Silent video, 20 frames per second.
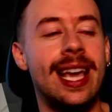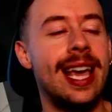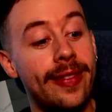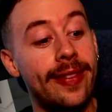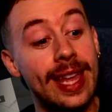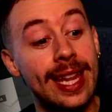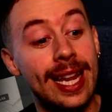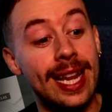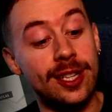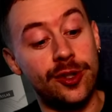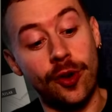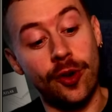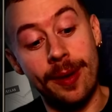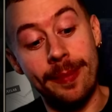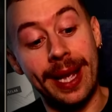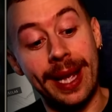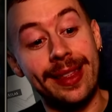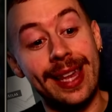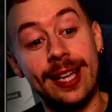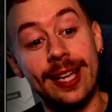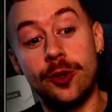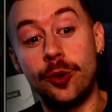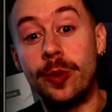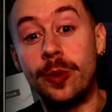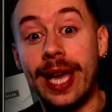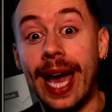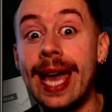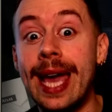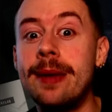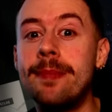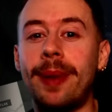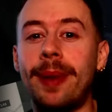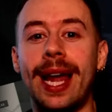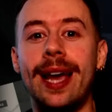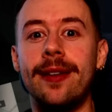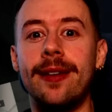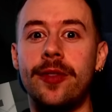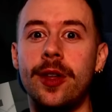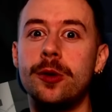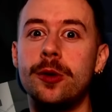and then let's try and make the actual
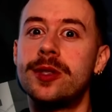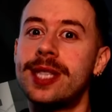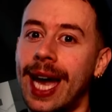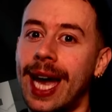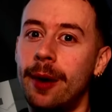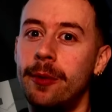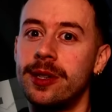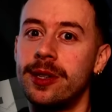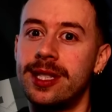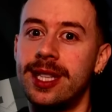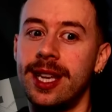gameplay of those towers